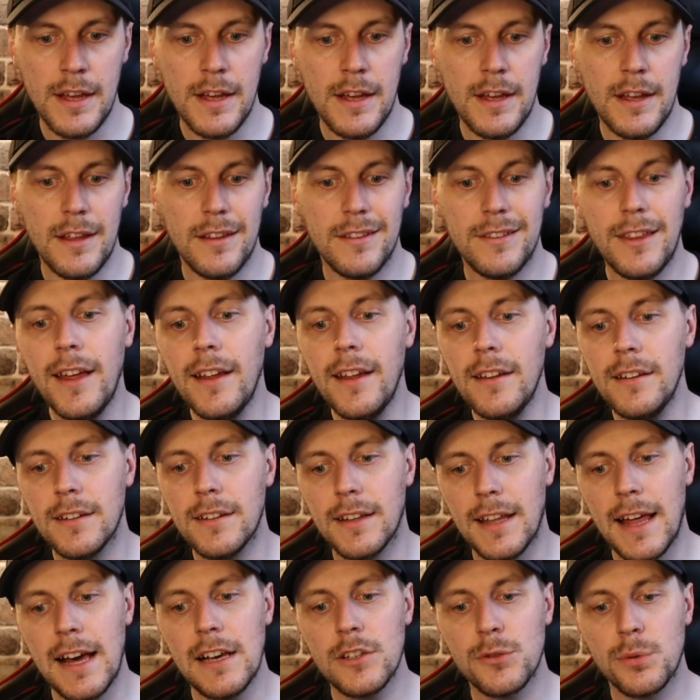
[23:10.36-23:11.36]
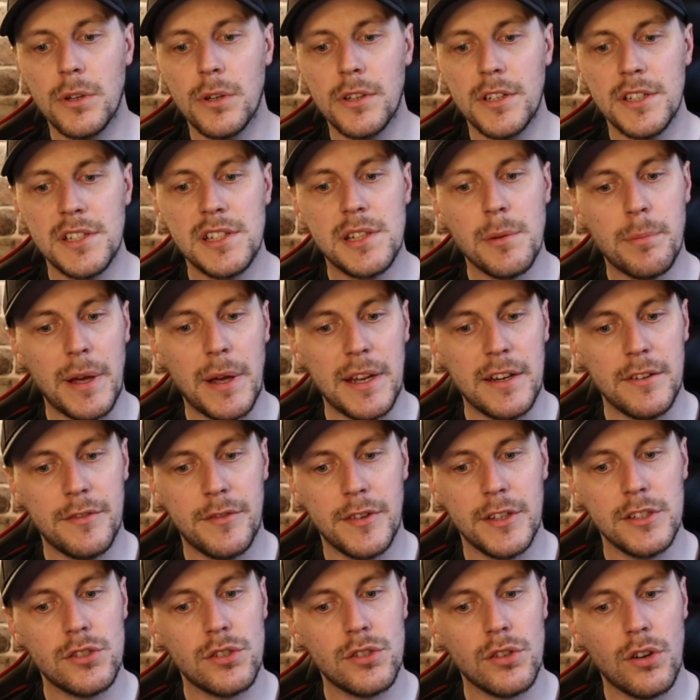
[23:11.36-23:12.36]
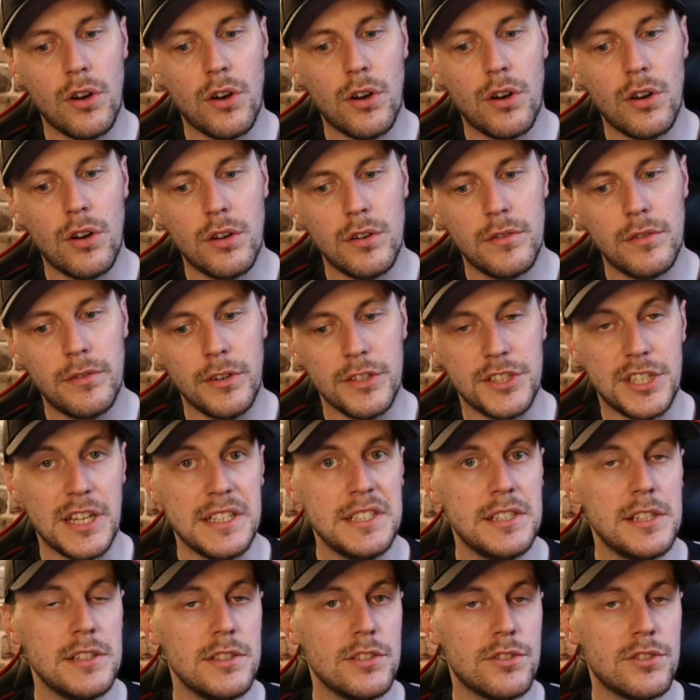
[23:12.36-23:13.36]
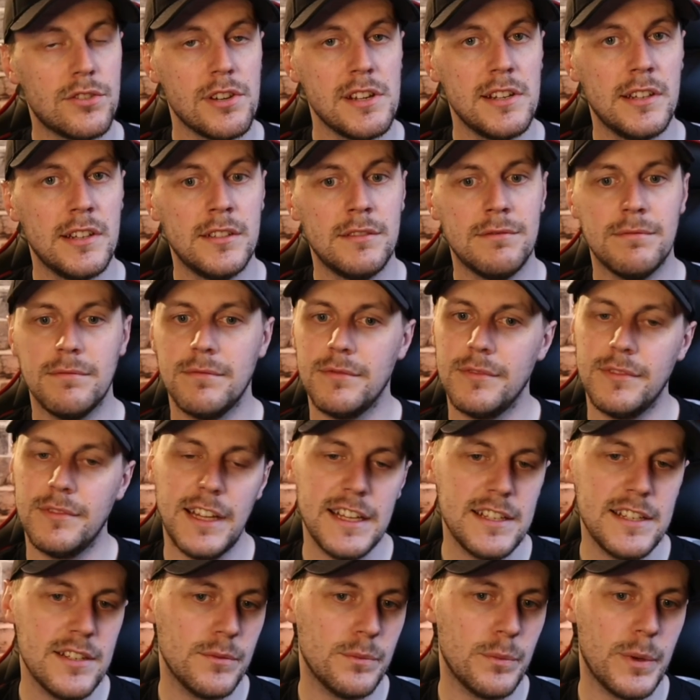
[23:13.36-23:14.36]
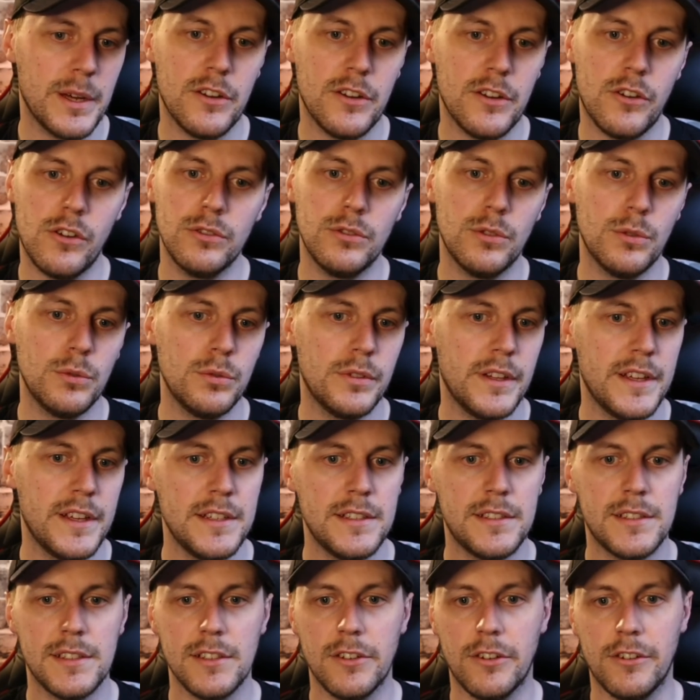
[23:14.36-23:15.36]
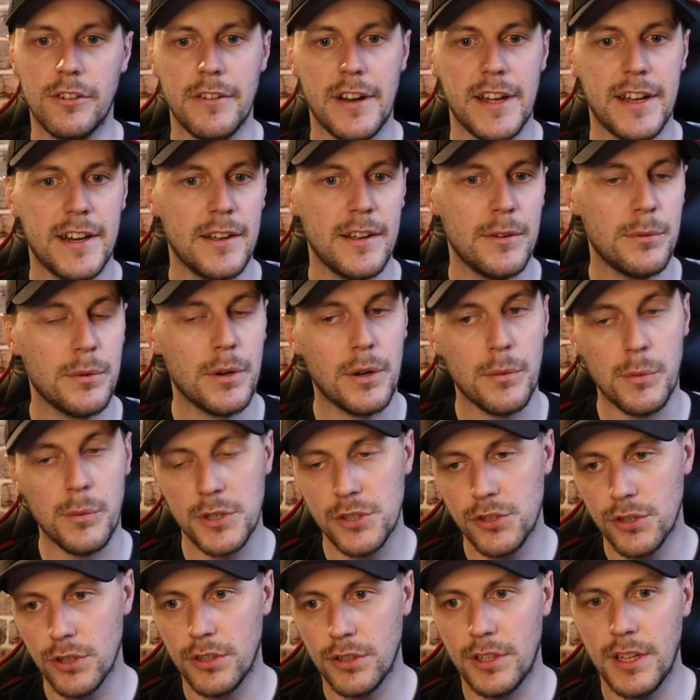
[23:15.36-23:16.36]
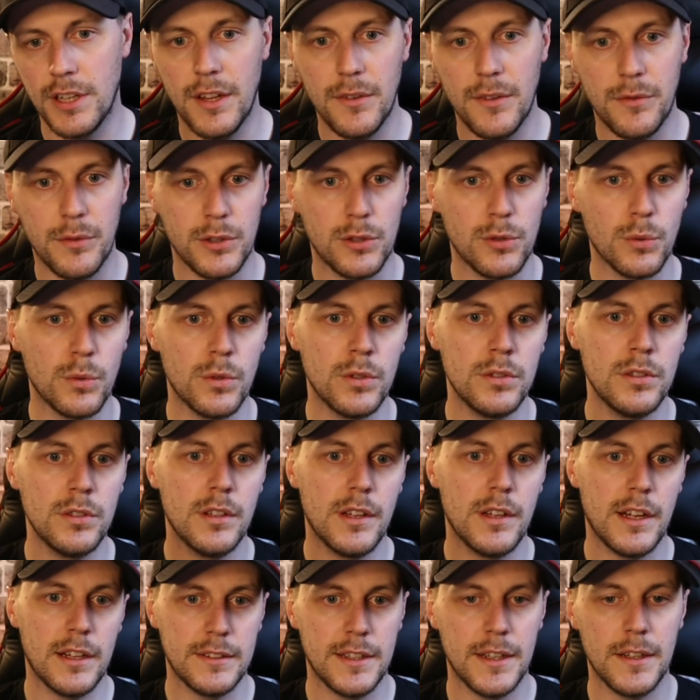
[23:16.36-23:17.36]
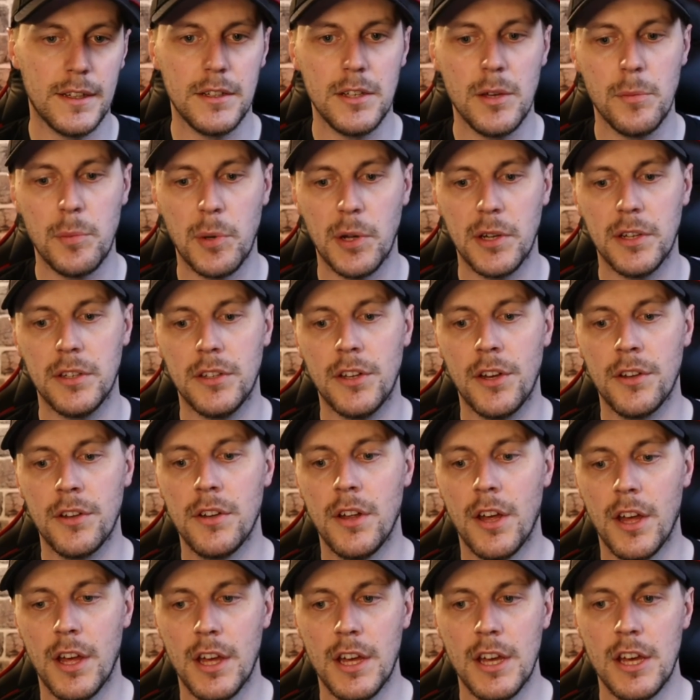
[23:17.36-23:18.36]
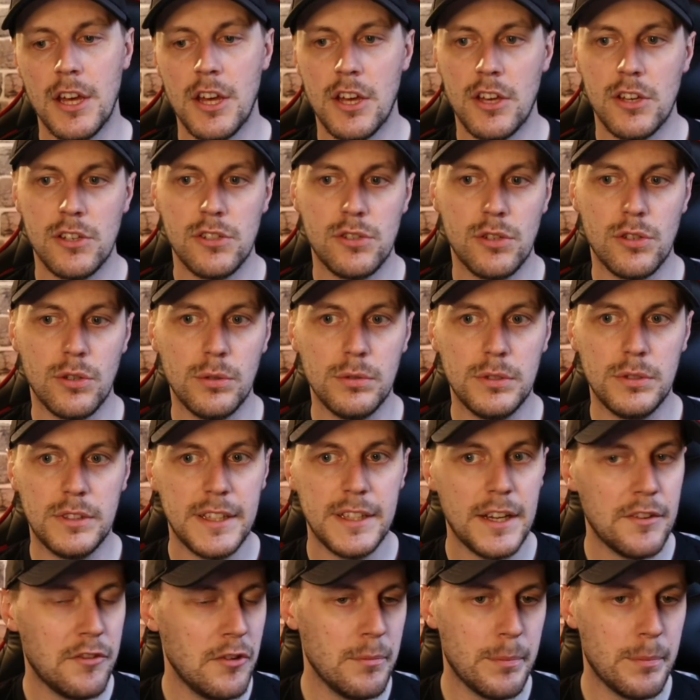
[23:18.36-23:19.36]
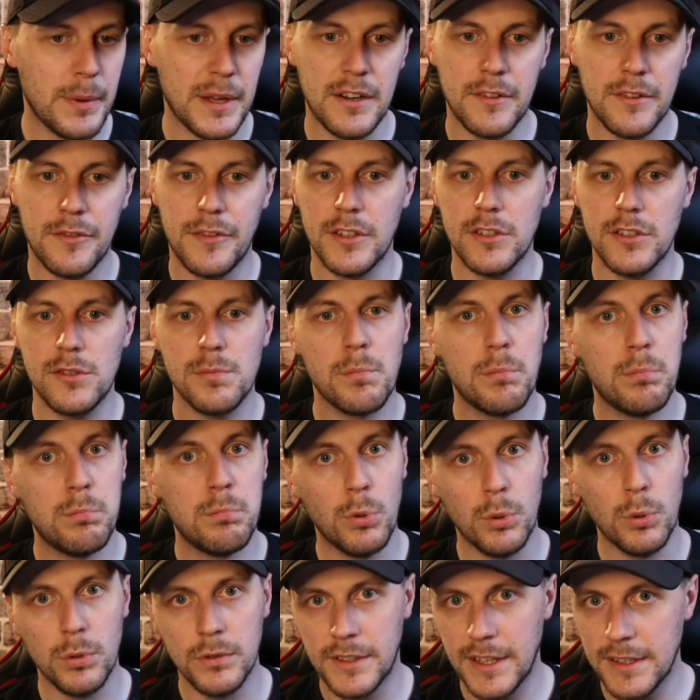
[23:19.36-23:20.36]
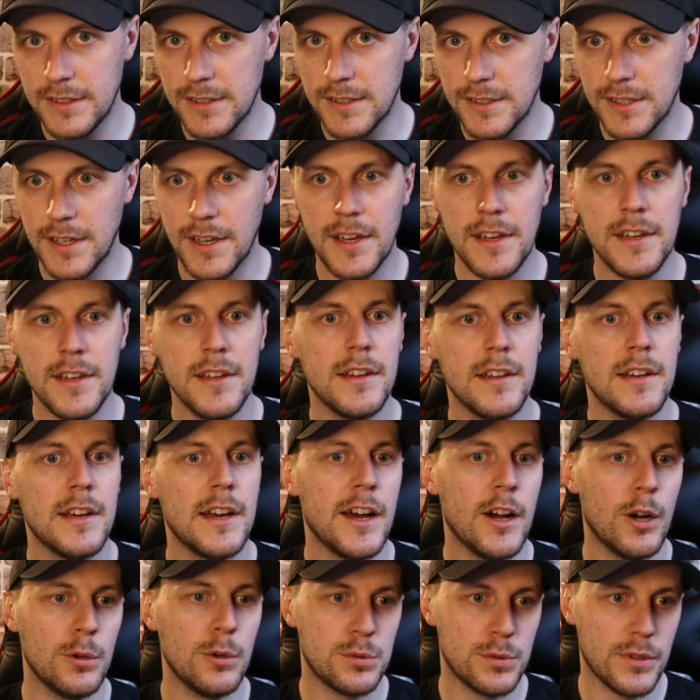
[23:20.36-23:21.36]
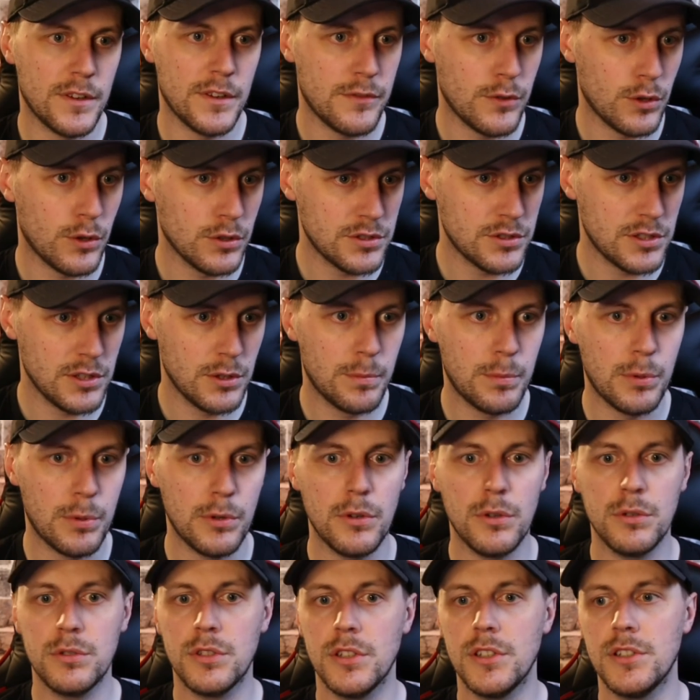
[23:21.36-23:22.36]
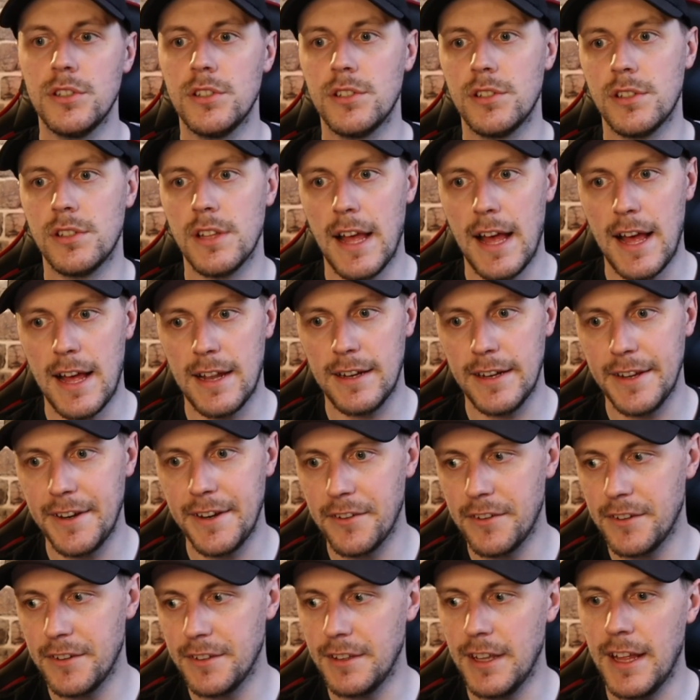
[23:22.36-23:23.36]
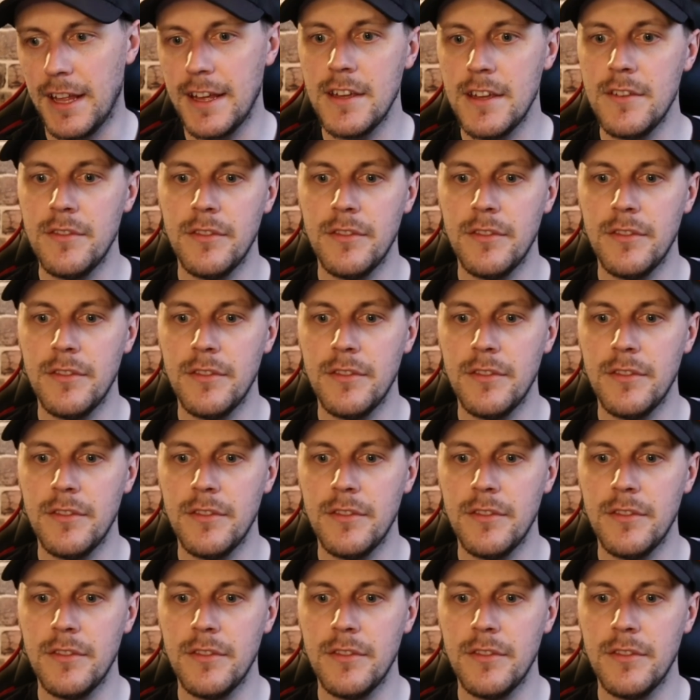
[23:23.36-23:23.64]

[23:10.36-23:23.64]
Then the last one is the benefits of resistance training. Listen, we all know these already. Well, we should. If we don't, I'll tell you about it now. So different benefits: bone density, helps with osteoporosis later in life.